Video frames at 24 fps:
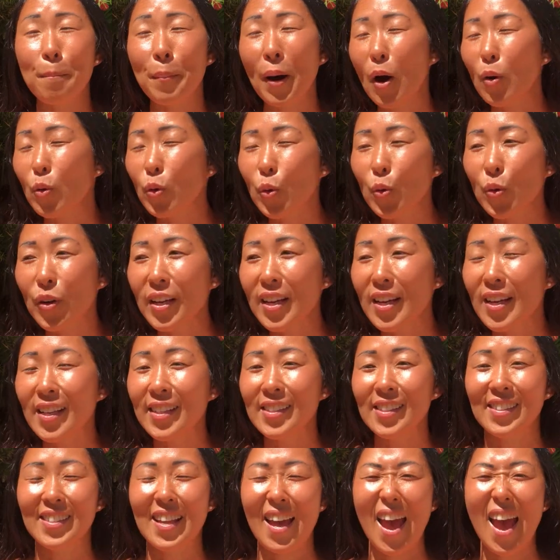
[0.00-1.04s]
boundaries
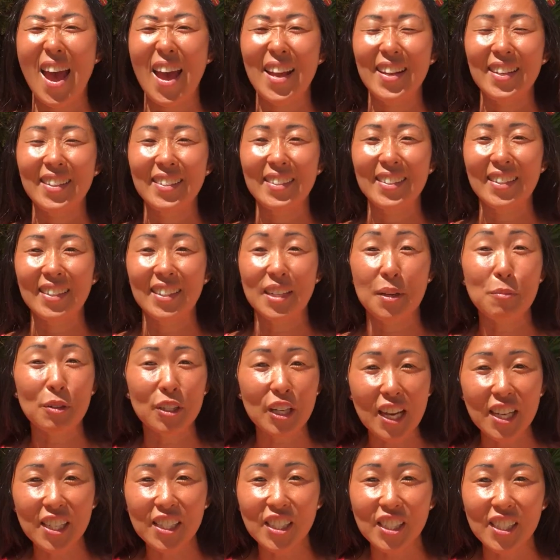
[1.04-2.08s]
and
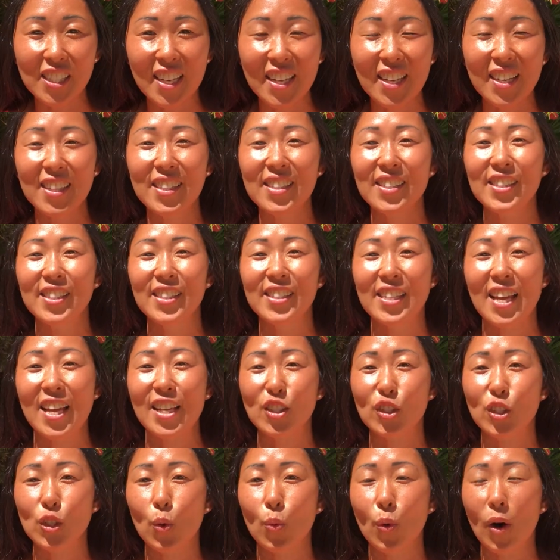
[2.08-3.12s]
limitations and
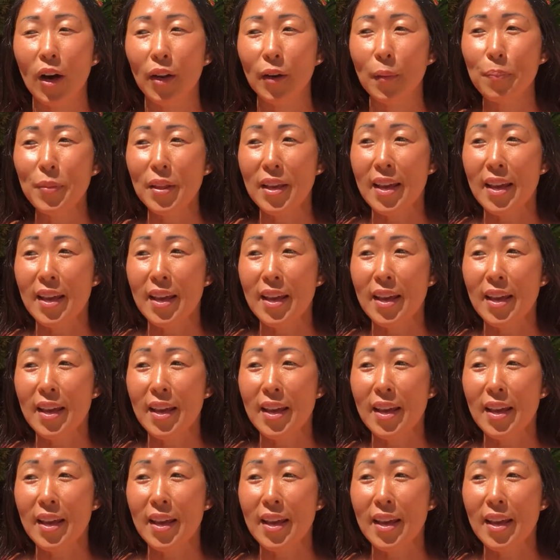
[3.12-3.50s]
so on,